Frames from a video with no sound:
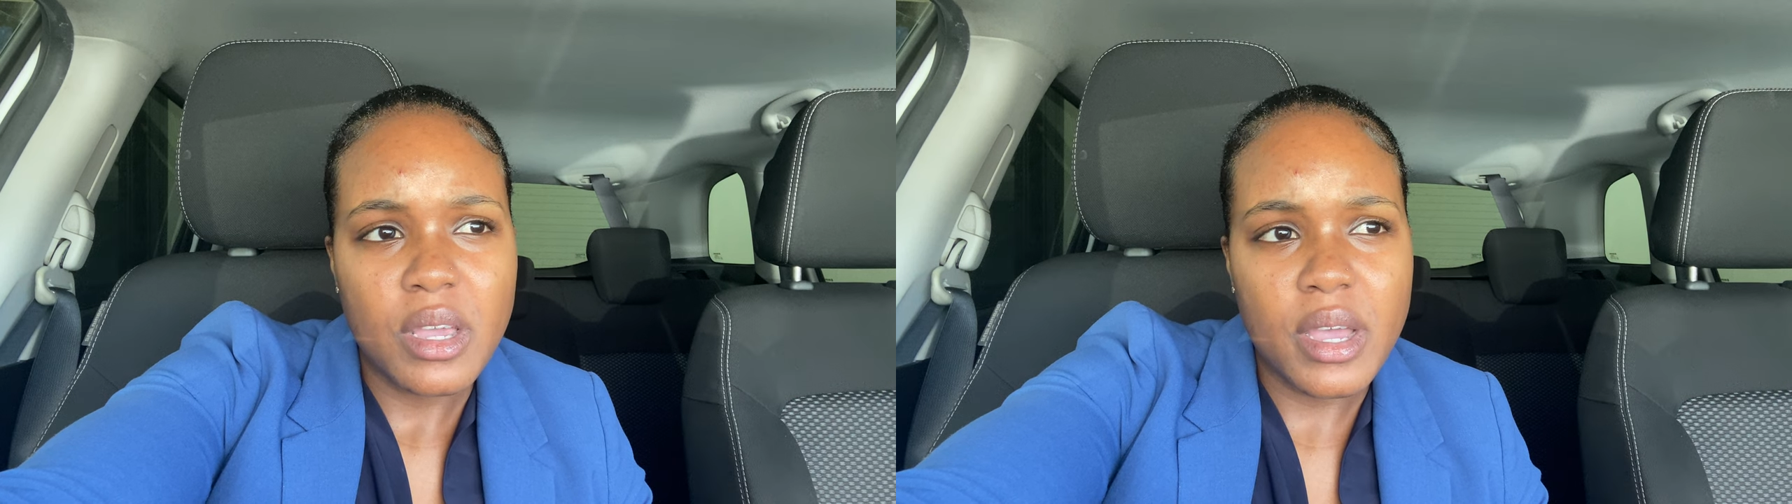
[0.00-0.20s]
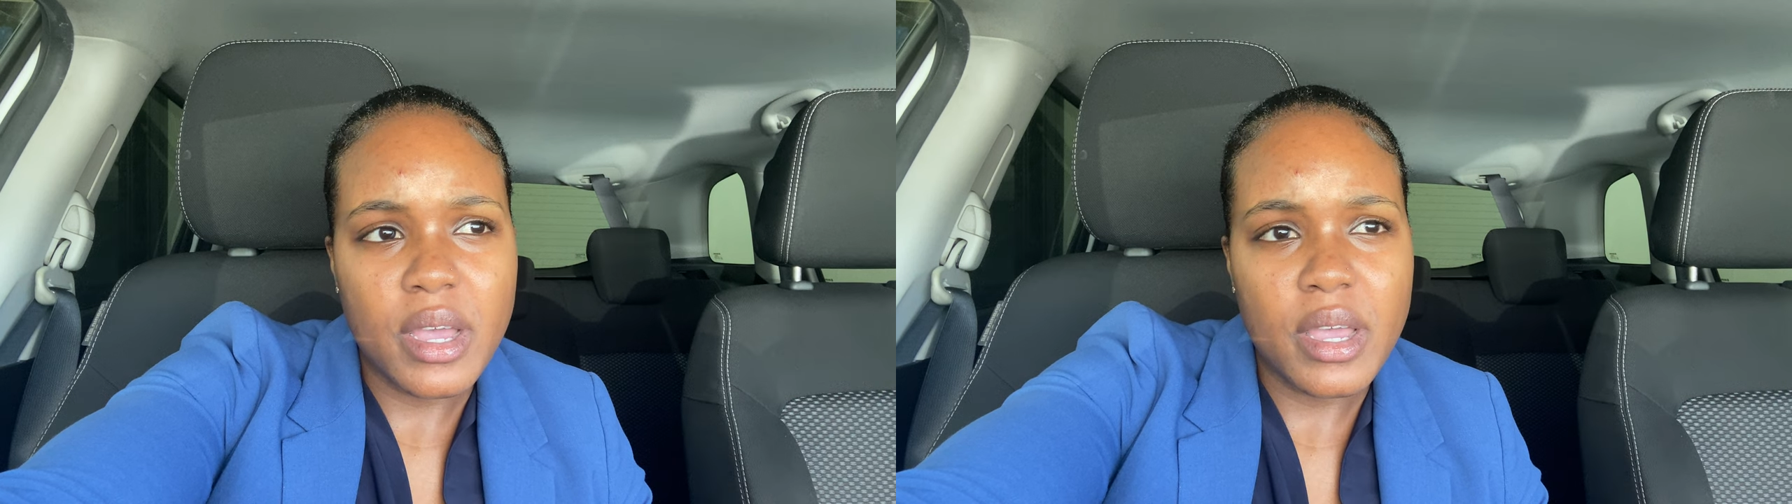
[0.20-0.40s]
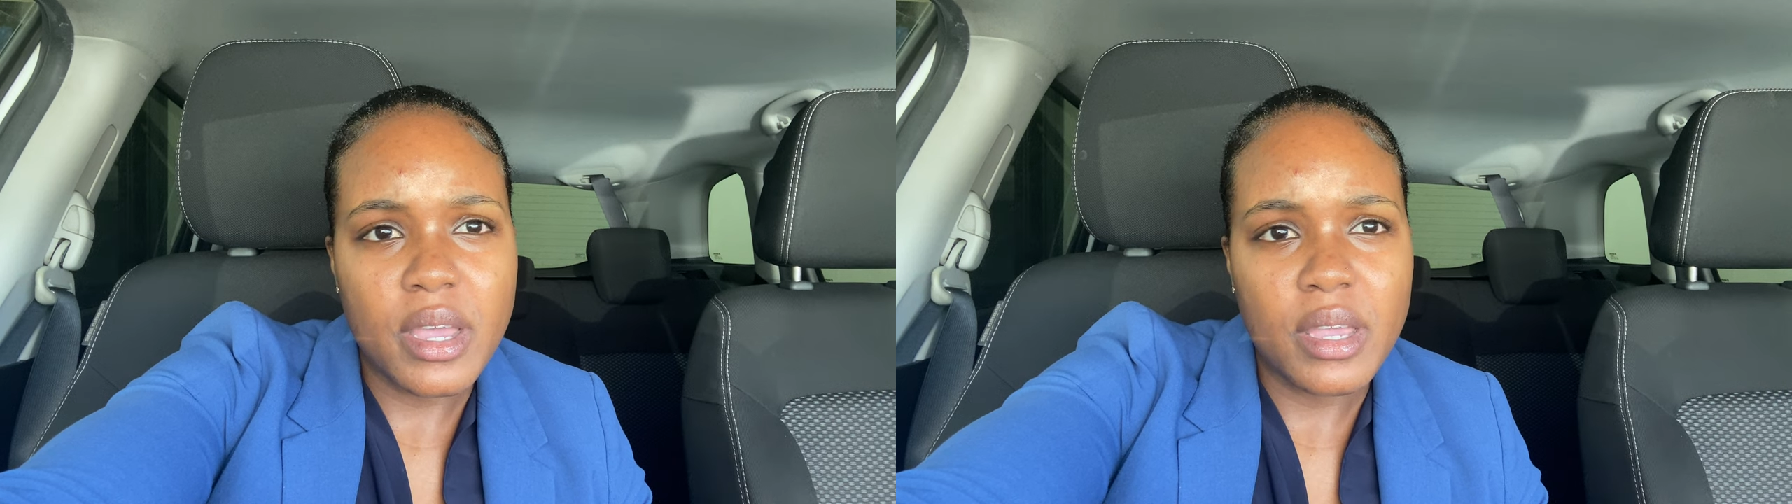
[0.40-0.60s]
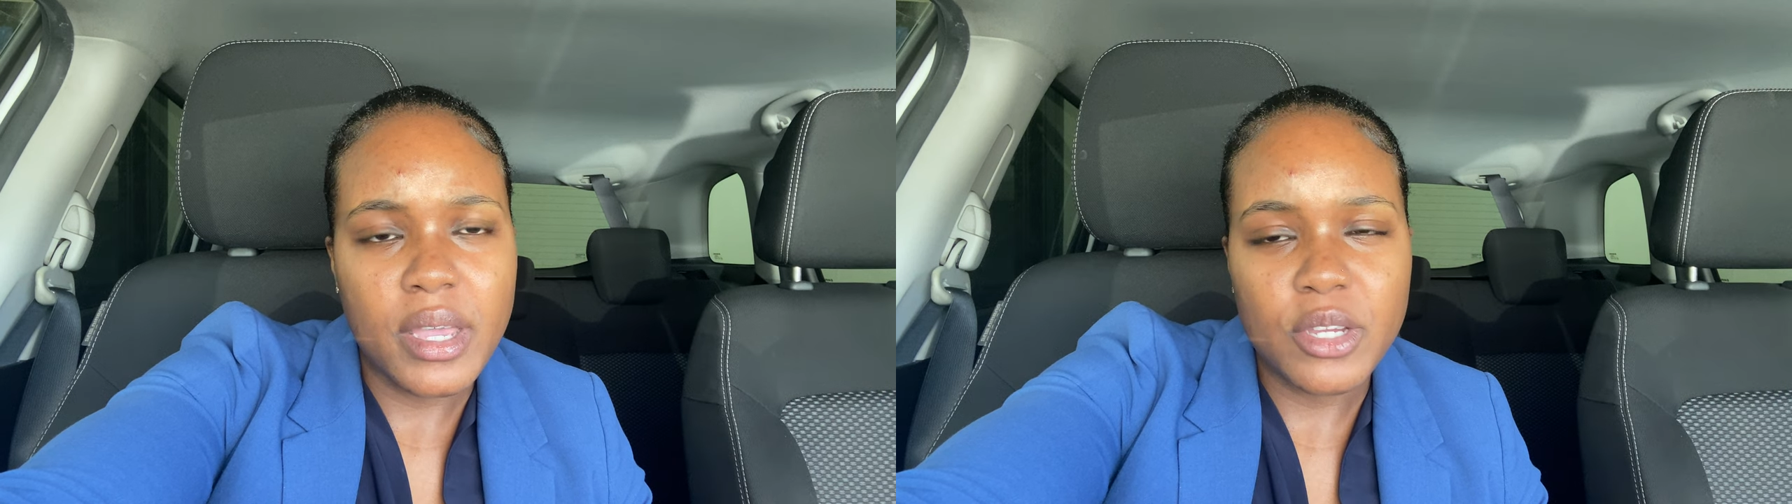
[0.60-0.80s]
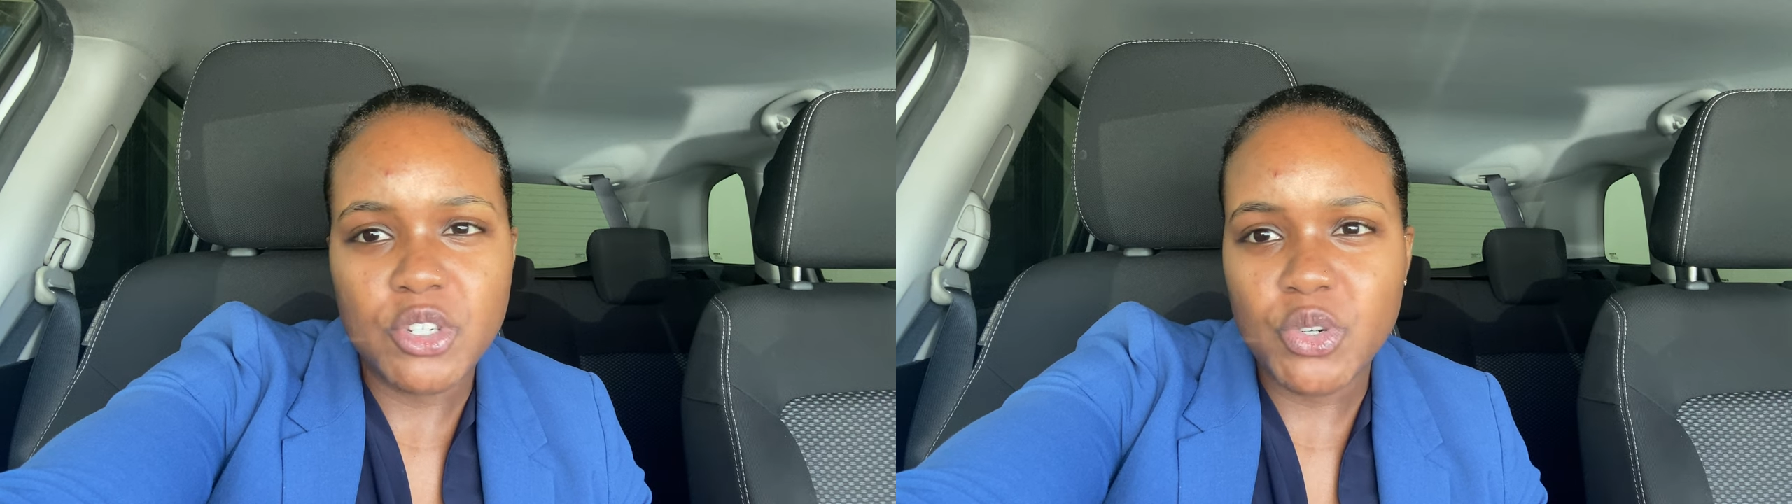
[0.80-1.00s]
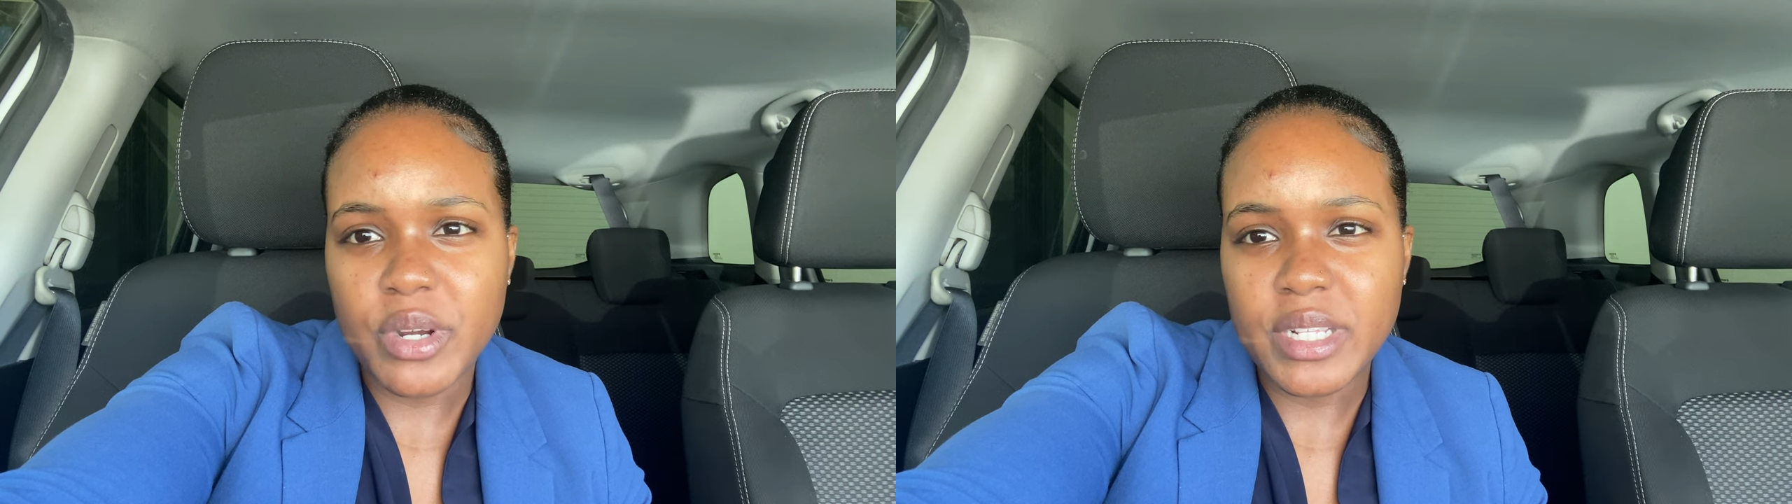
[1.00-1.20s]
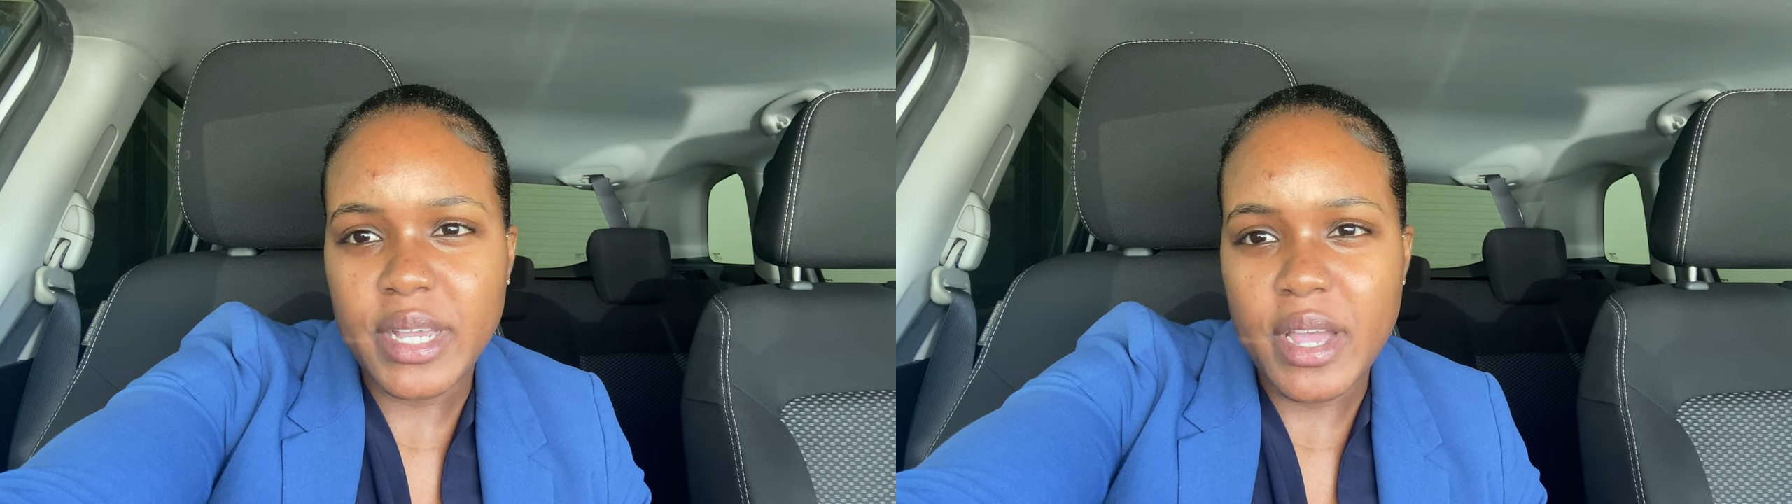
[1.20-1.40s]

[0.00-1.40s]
I ensure that I